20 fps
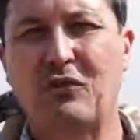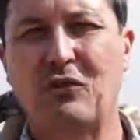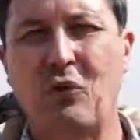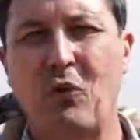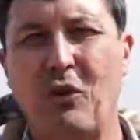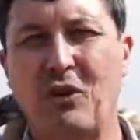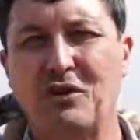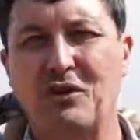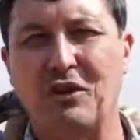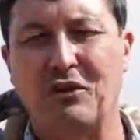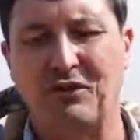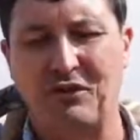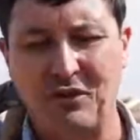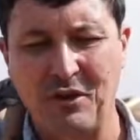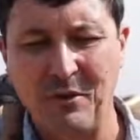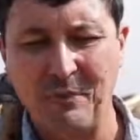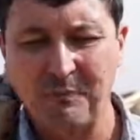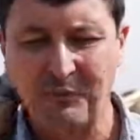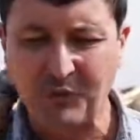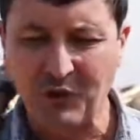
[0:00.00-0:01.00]
gorgeous.
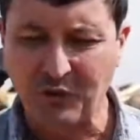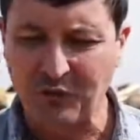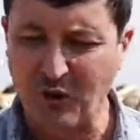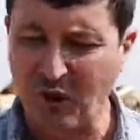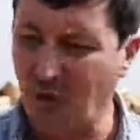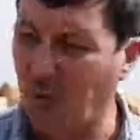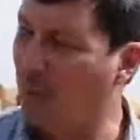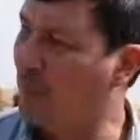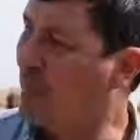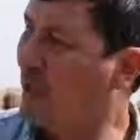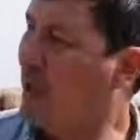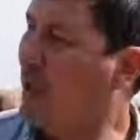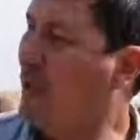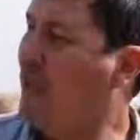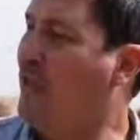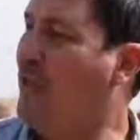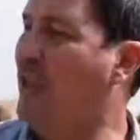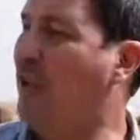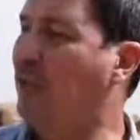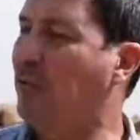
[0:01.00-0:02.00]
So
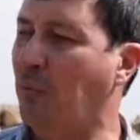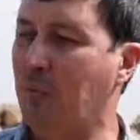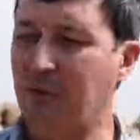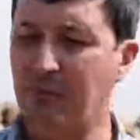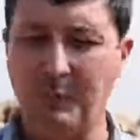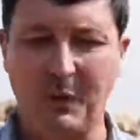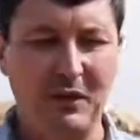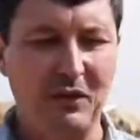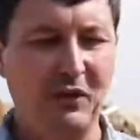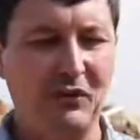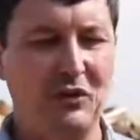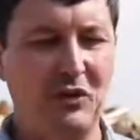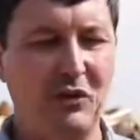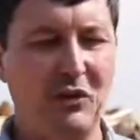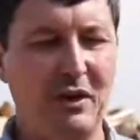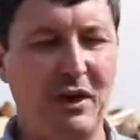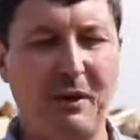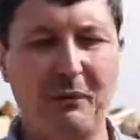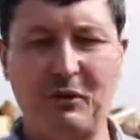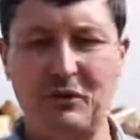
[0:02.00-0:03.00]
these would be the 2
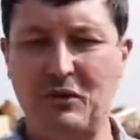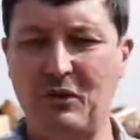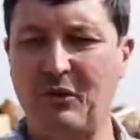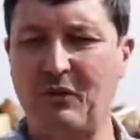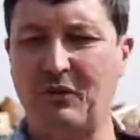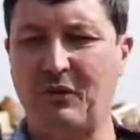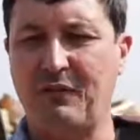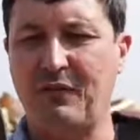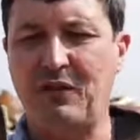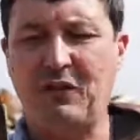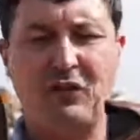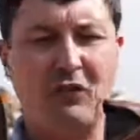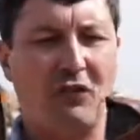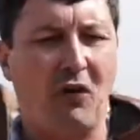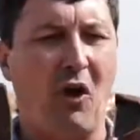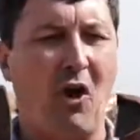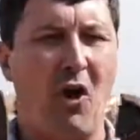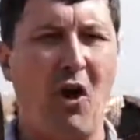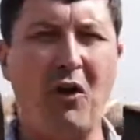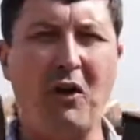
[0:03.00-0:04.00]
that I would choose. If this is
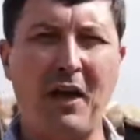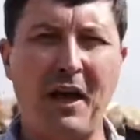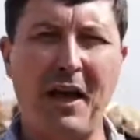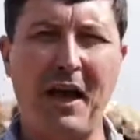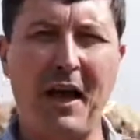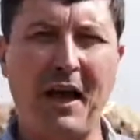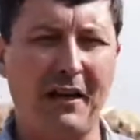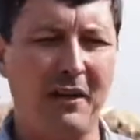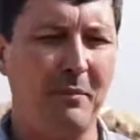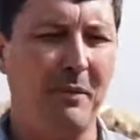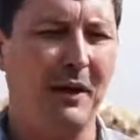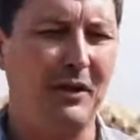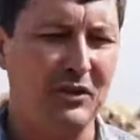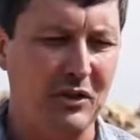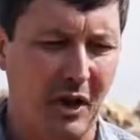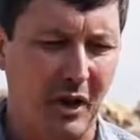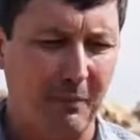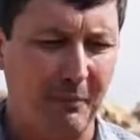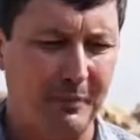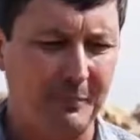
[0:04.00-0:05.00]
all I had in my
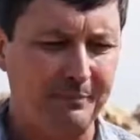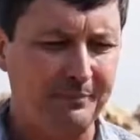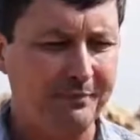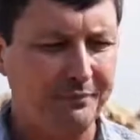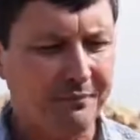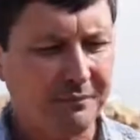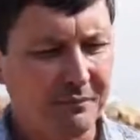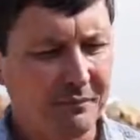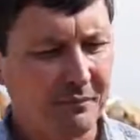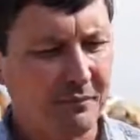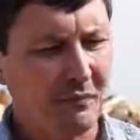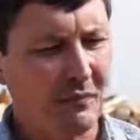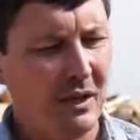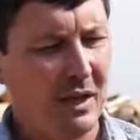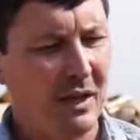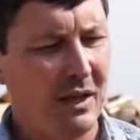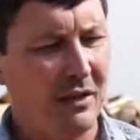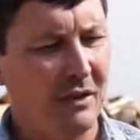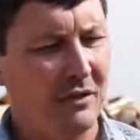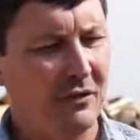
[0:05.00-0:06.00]
shop,
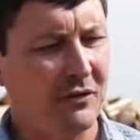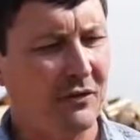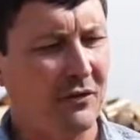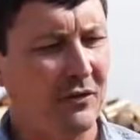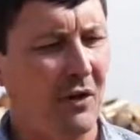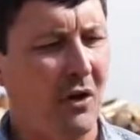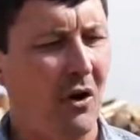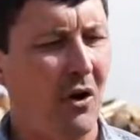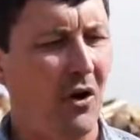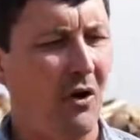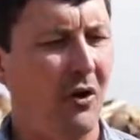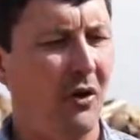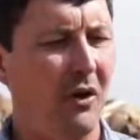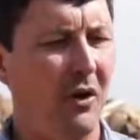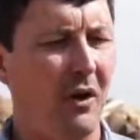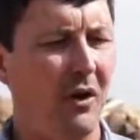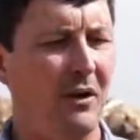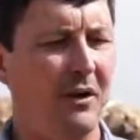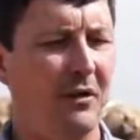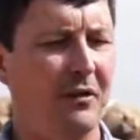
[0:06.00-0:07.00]
and this is
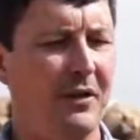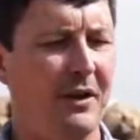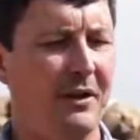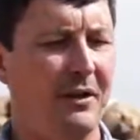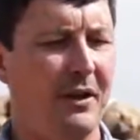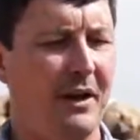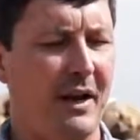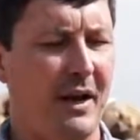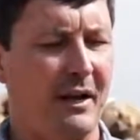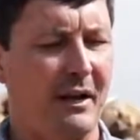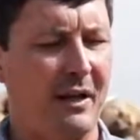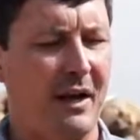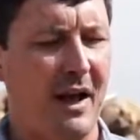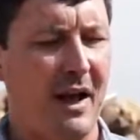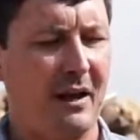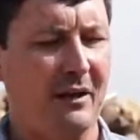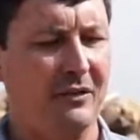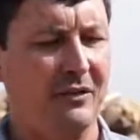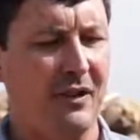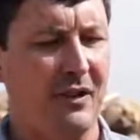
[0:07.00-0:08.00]
all that I could
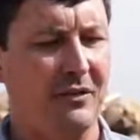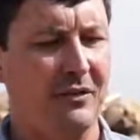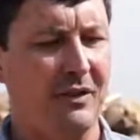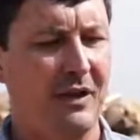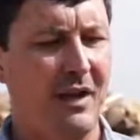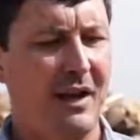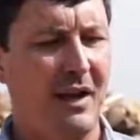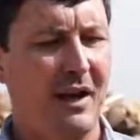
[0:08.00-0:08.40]
access,